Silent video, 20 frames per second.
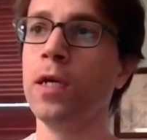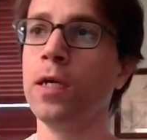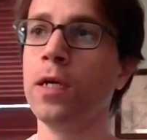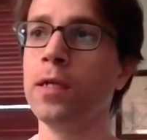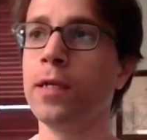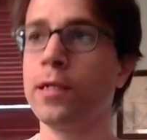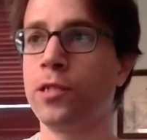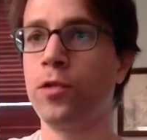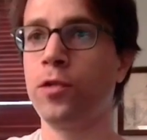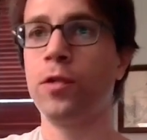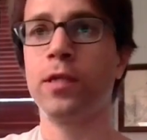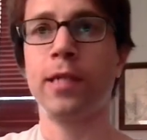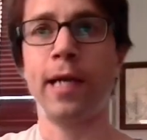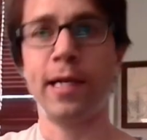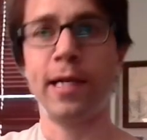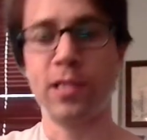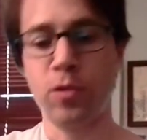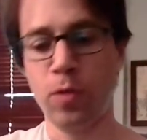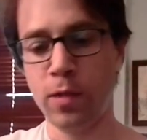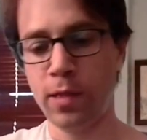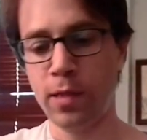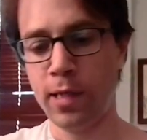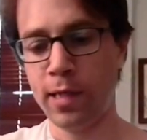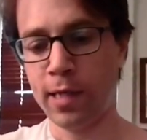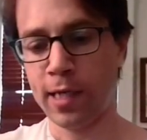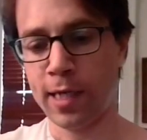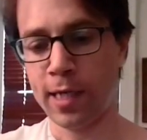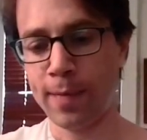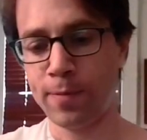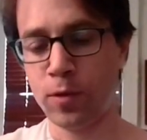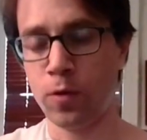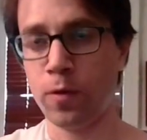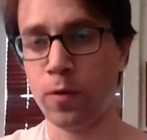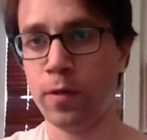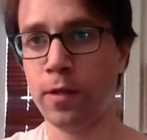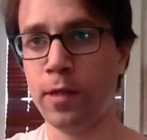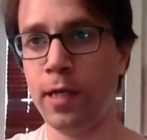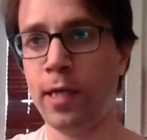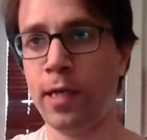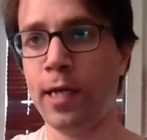Let's do the last chord leading up to
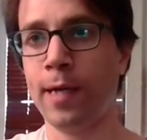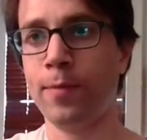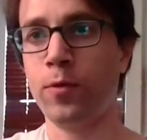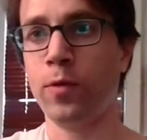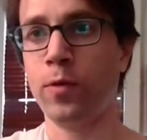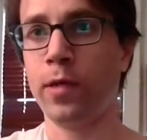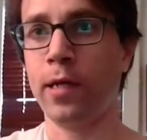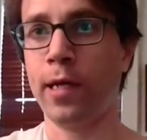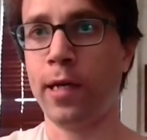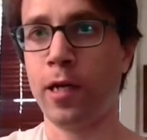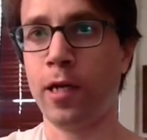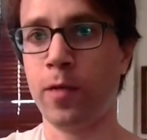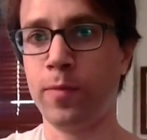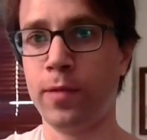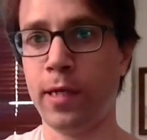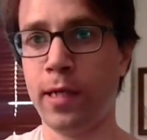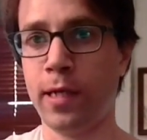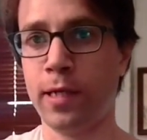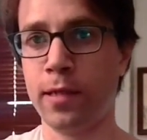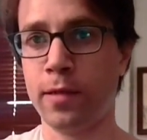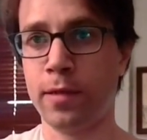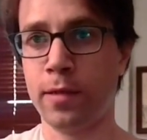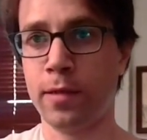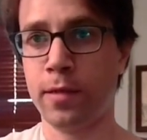it again. I'll play it.